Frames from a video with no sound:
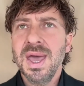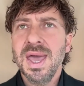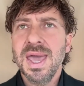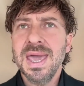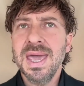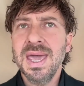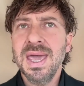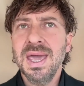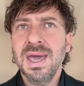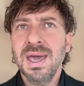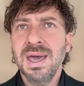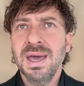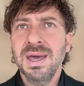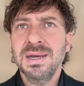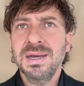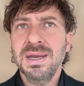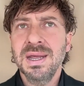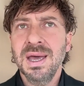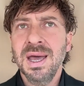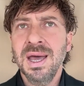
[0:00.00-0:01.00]

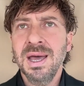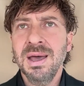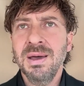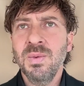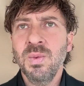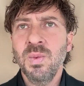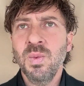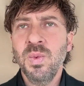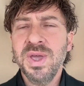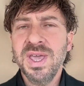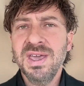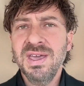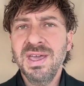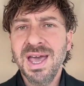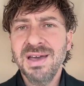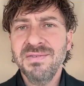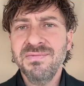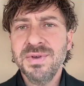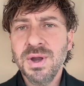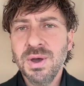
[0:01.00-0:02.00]
And we
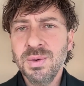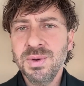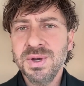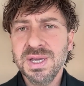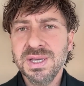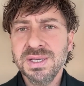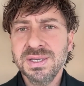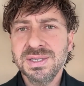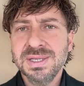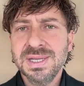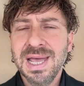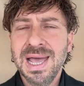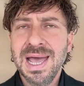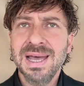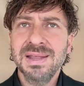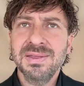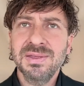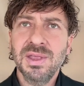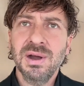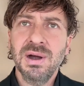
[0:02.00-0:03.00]
have noticed
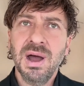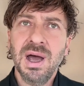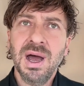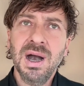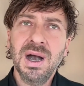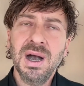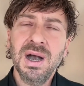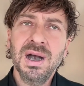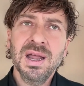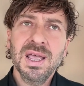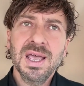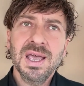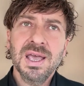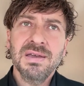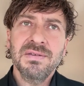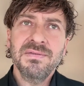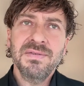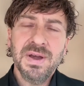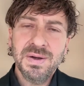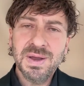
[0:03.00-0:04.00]
that there are
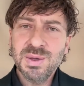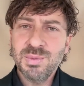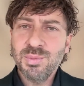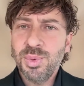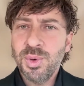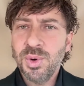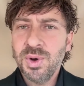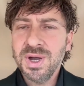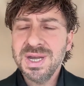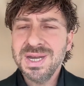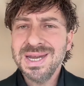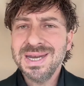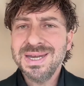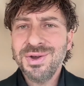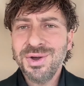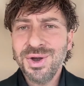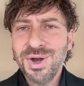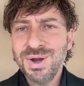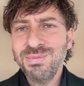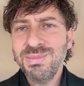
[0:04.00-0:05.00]
very important
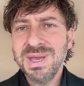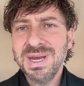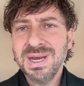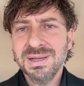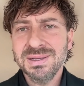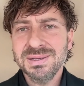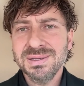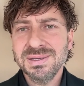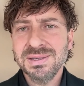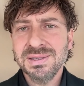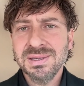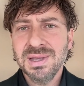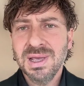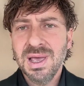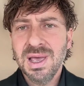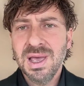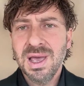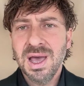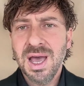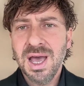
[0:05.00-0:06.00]
determinants
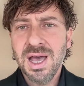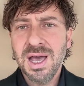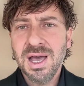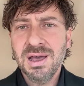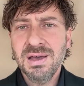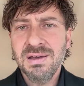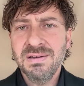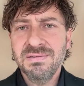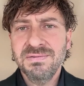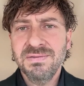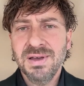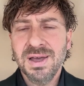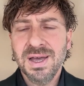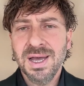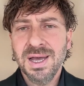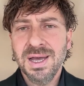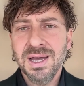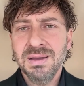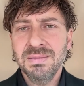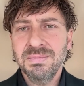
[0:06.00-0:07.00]
of
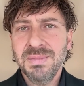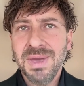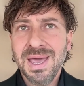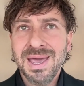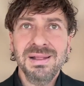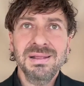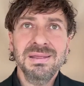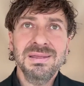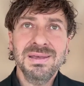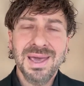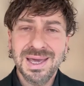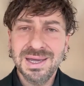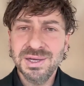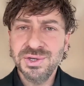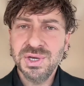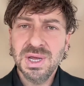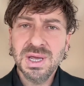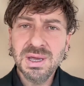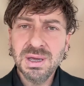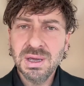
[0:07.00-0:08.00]
healthy
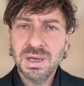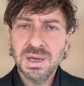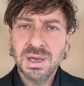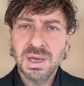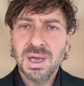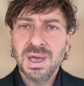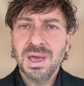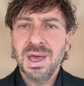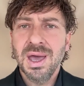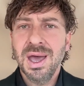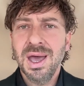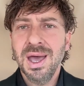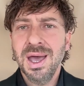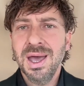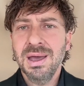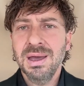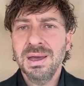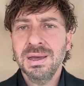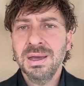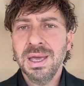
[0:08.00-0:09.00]
aging,
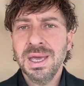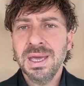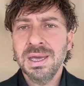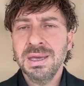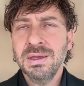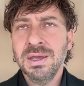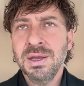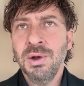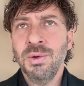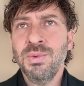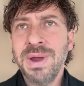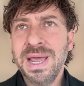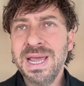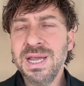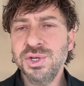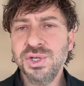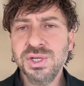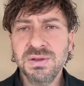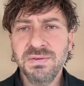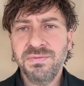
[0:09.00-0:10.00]

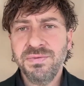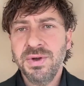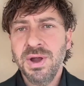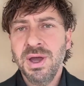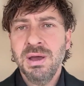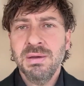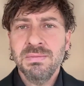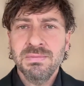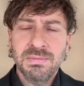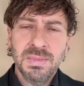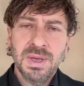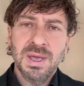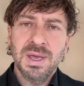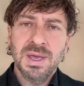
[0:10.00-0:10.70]
ranging from